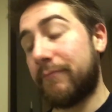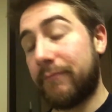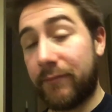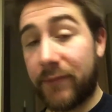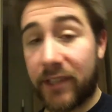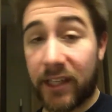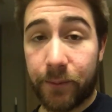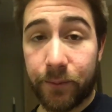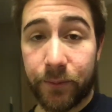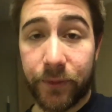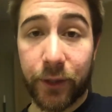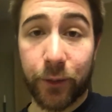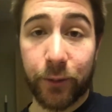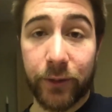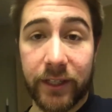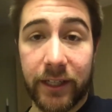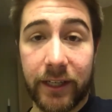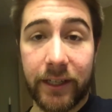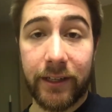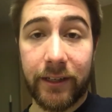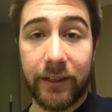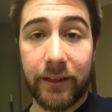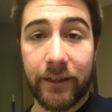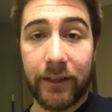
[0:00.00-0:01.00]
dumped those
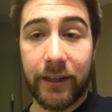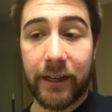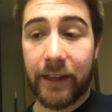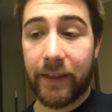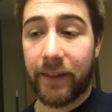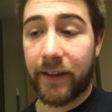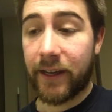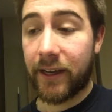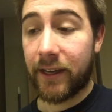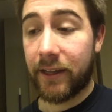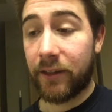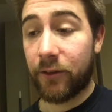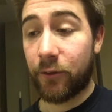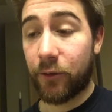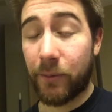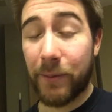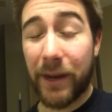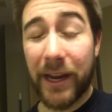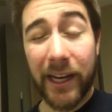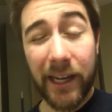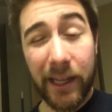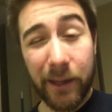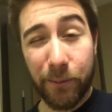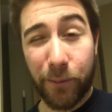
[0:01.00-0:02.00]
in, and then the
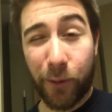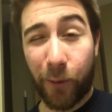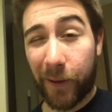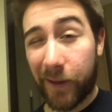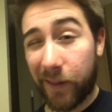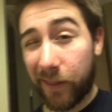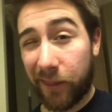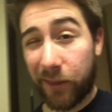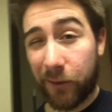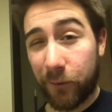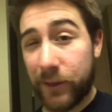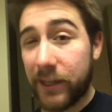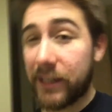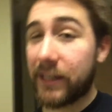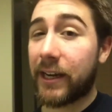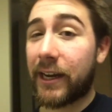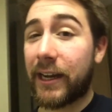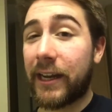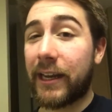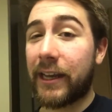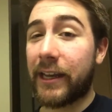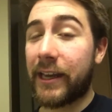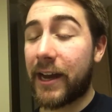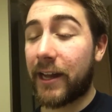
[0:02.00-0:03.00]
remaining
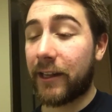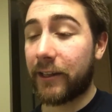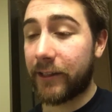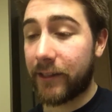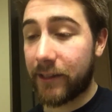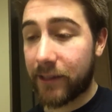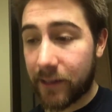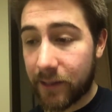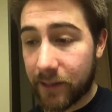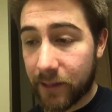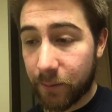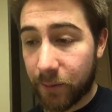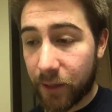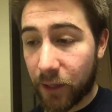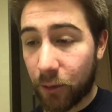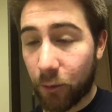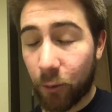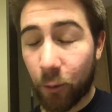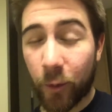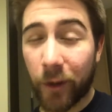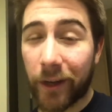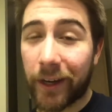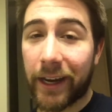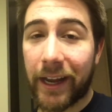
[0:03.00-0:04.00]
0.39 gallons is
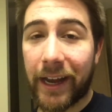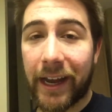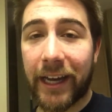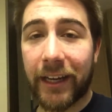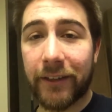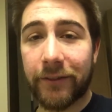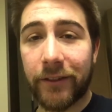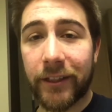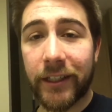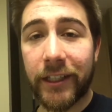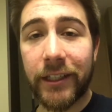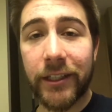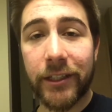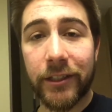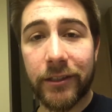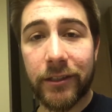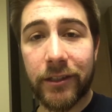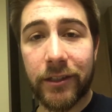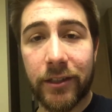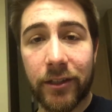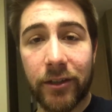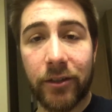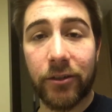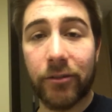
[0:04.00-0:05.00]
about 1.5 liters.
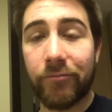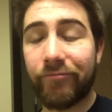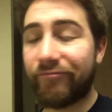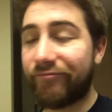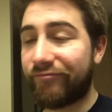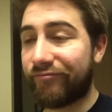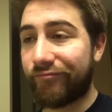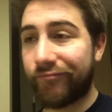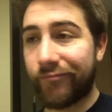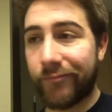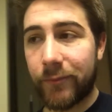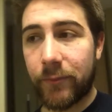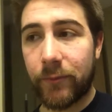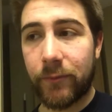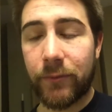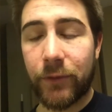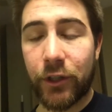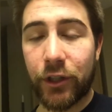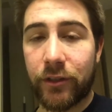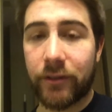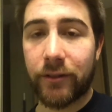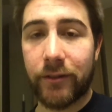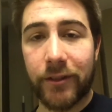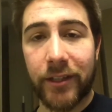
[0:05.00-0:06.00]
So
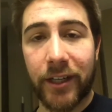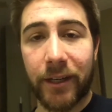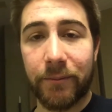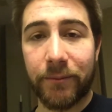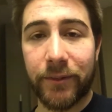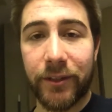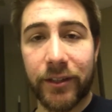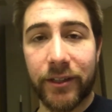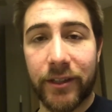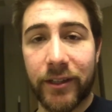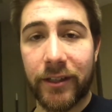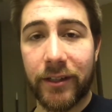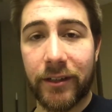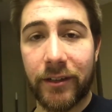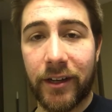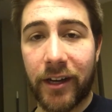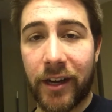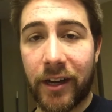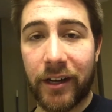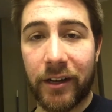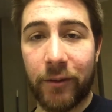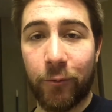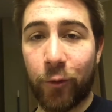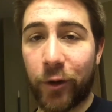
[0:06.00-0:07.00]
just dumped the
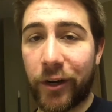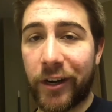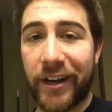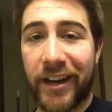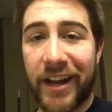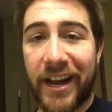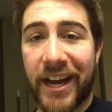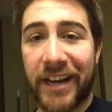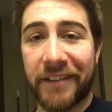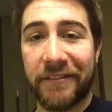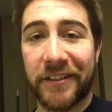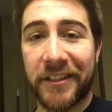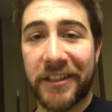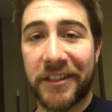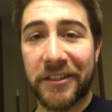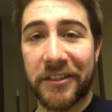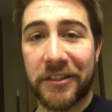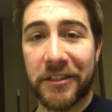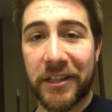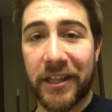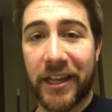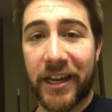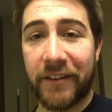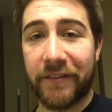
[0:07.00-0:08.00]
1.5
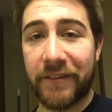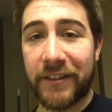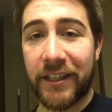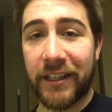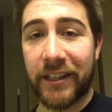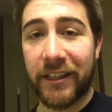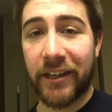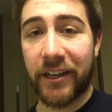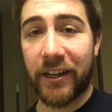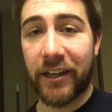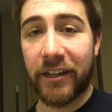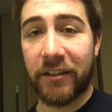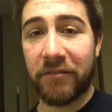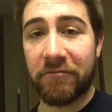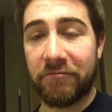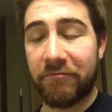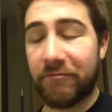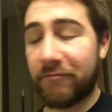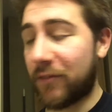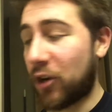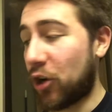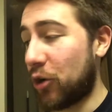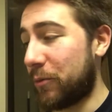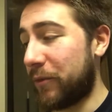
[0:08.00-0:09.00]
liters left in there and
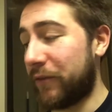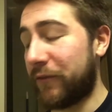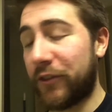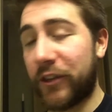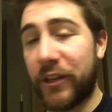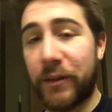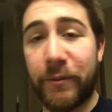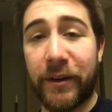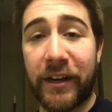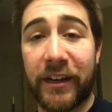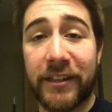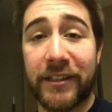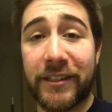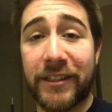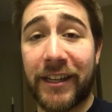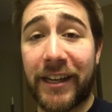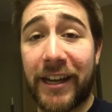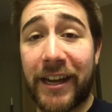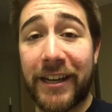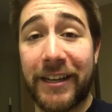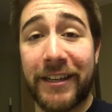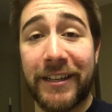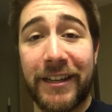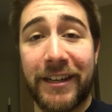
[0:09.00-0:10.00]
hoping for the best.
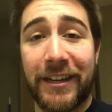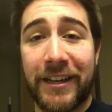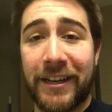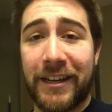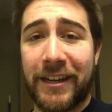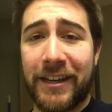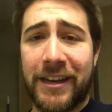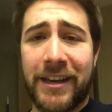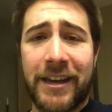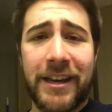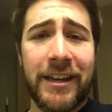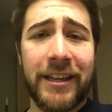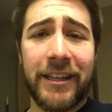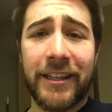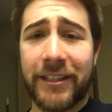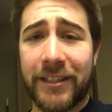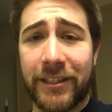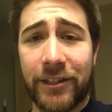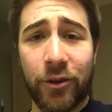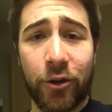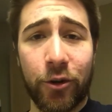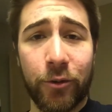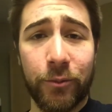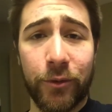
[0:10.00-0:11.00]
Again, this
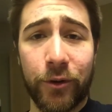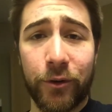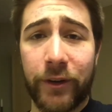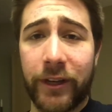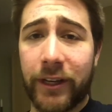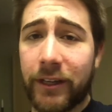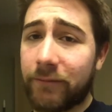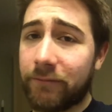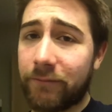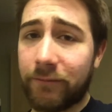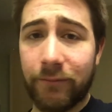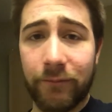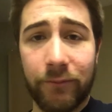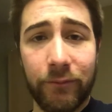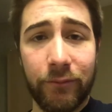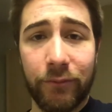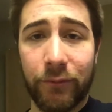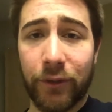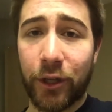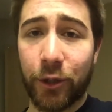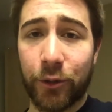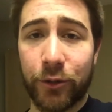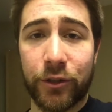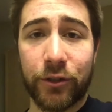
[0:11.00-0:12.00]
is homebrewing,
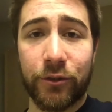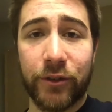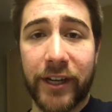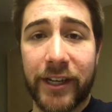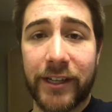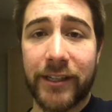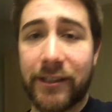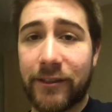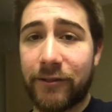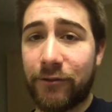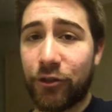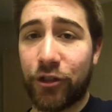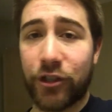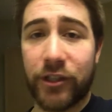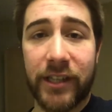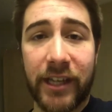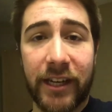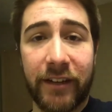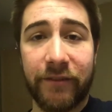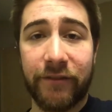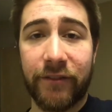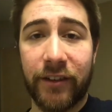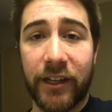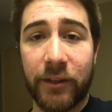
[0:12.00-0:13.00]
low stress, just
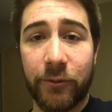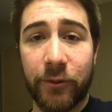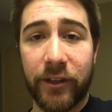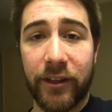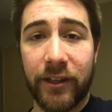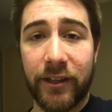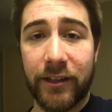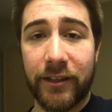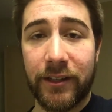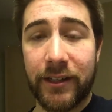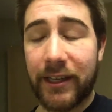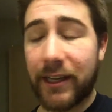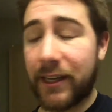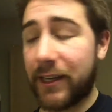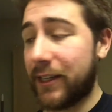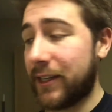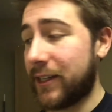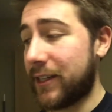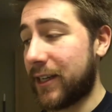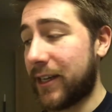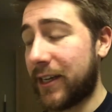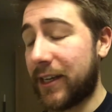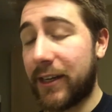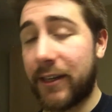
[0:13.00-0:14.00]
have fun with it,
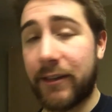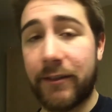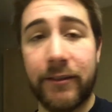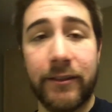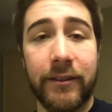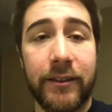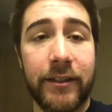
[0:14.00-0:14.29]
and